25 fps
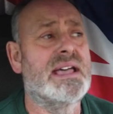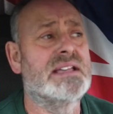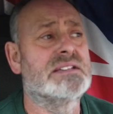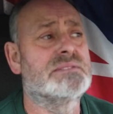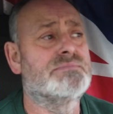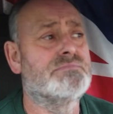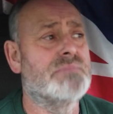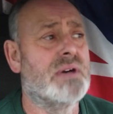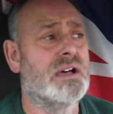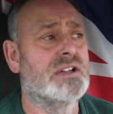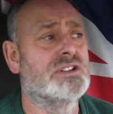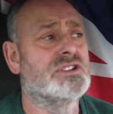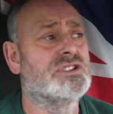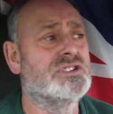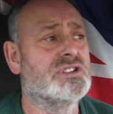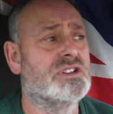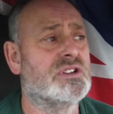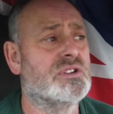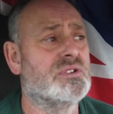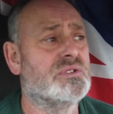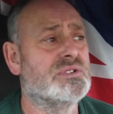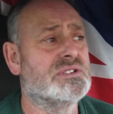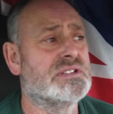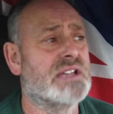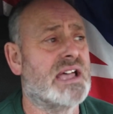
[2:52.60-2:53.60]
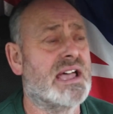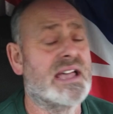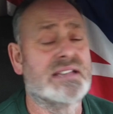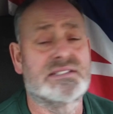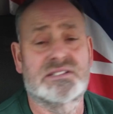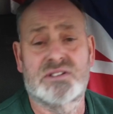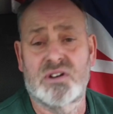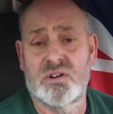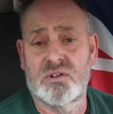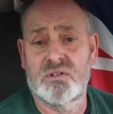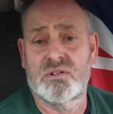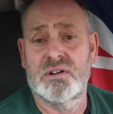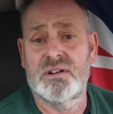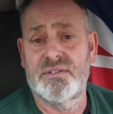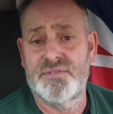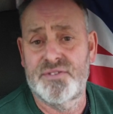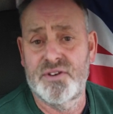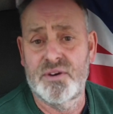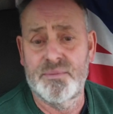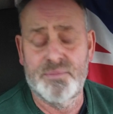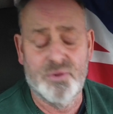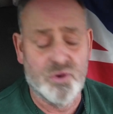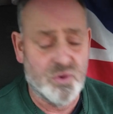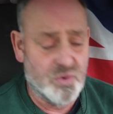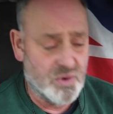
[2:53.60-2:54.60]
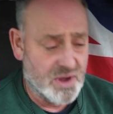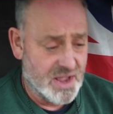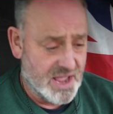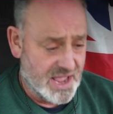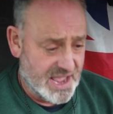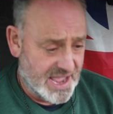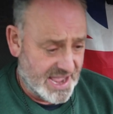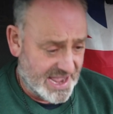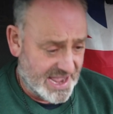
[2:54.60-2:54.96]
as much use as concrete football,